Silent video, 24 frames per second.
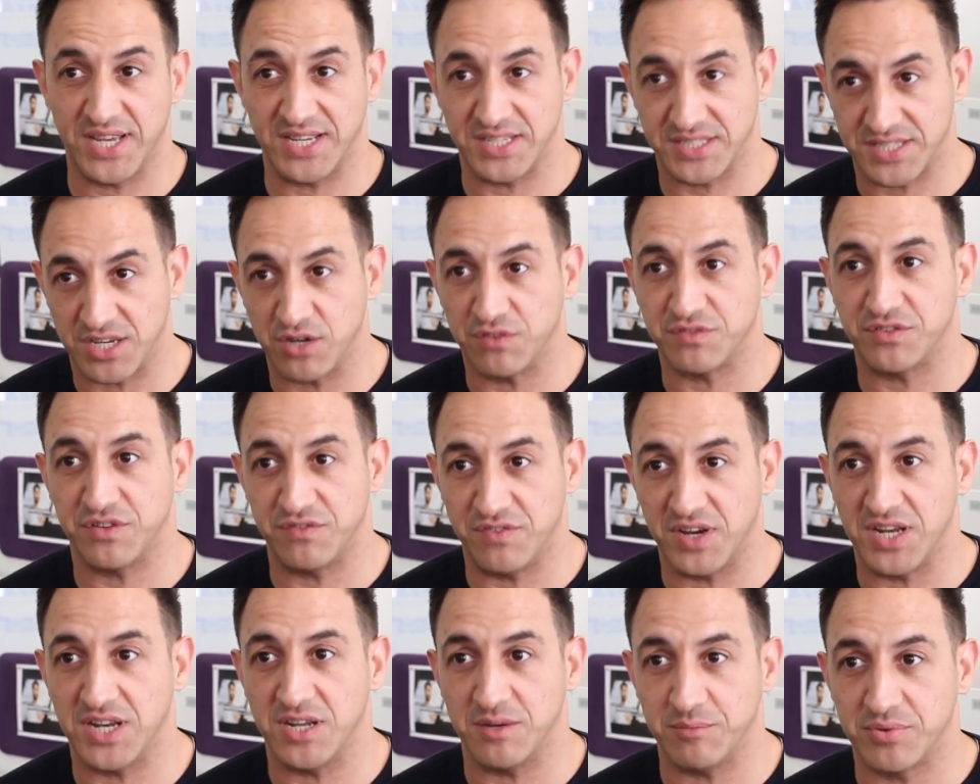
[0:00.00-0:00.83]
They
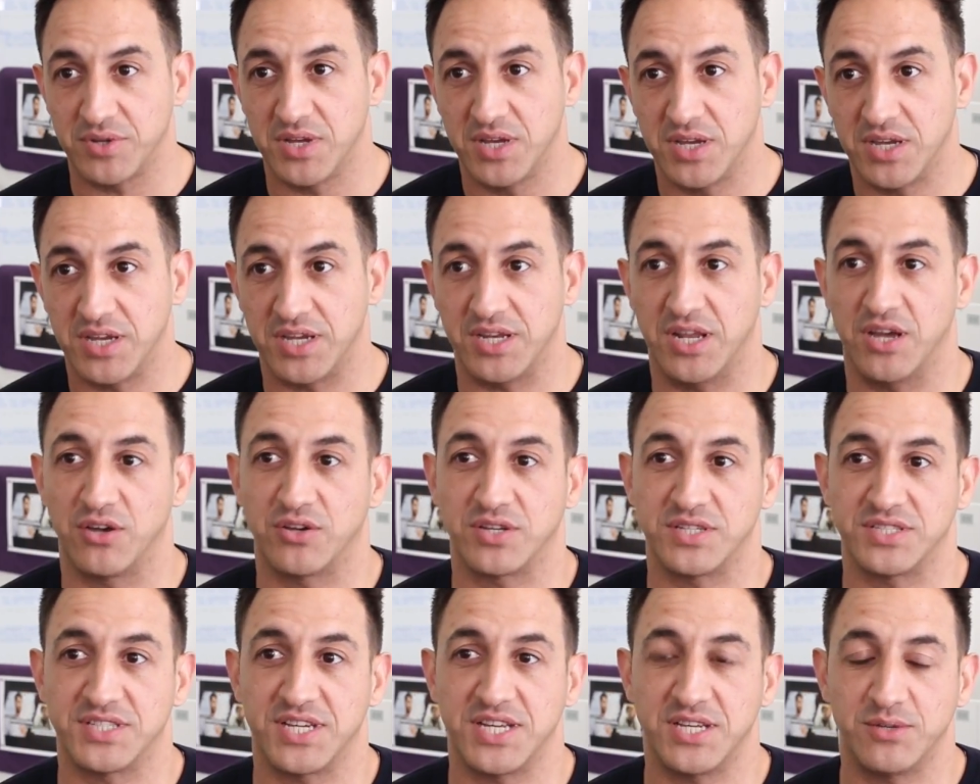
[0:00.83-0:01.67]
self-develop,
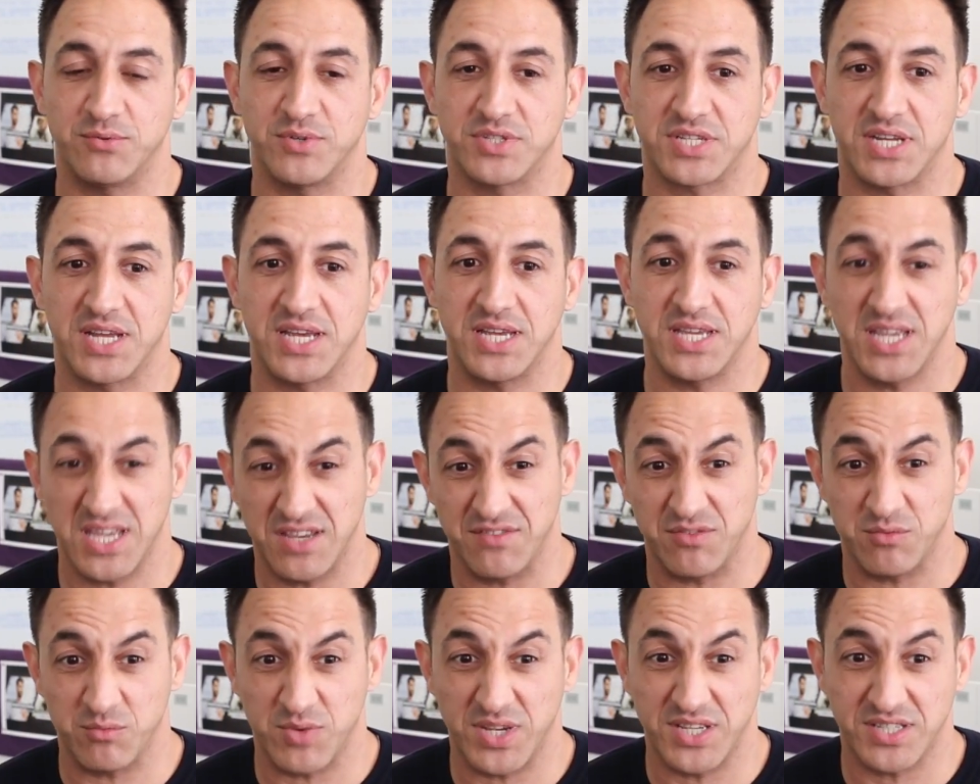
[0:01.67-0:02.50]
continuously.
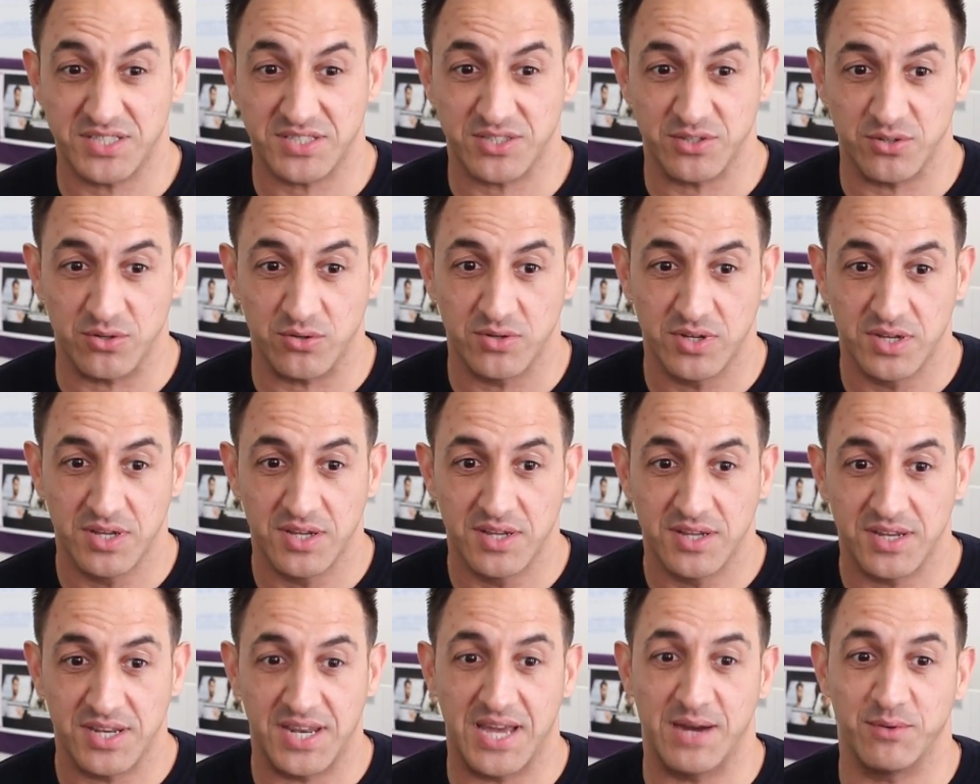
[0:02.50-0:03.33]
Even we still
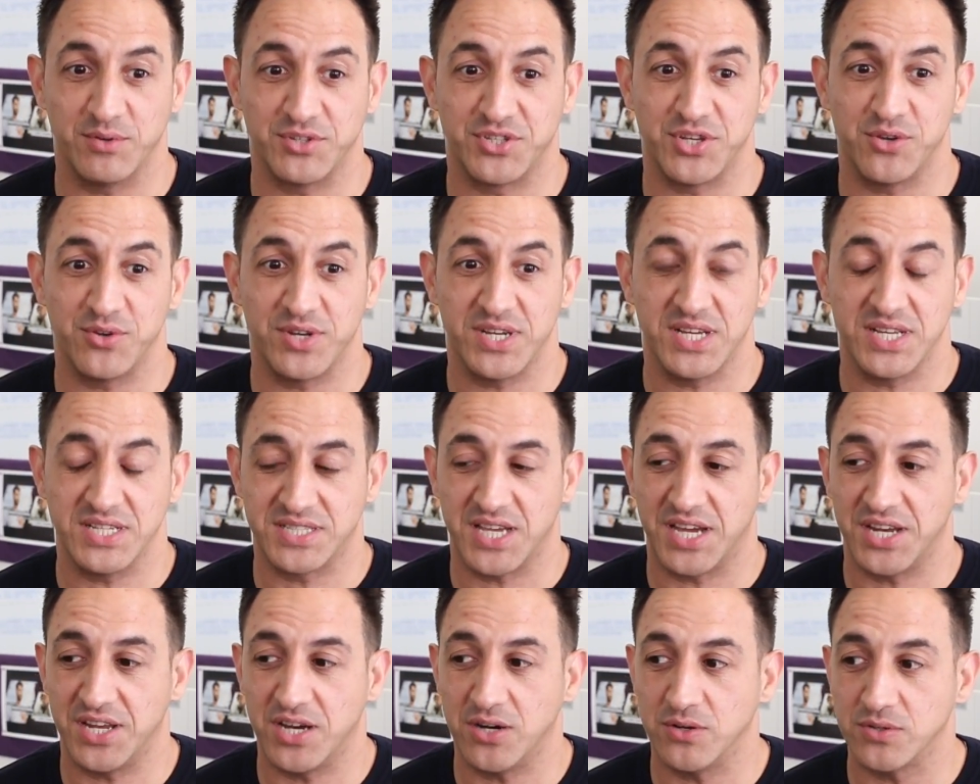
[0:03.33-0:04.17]
now are doing it as
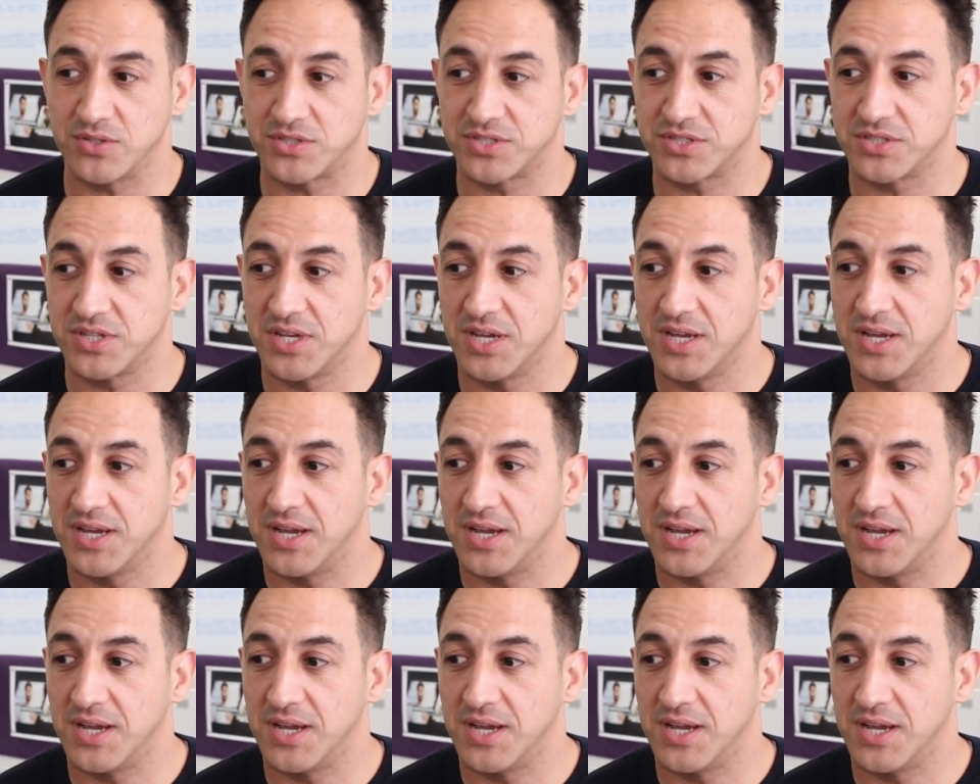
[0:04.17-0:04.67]
adults.